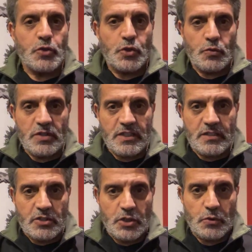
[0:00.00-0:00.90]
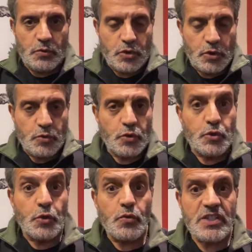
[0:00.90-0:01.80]
to, to, to, to
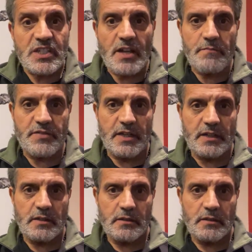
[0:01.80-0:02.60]
do something,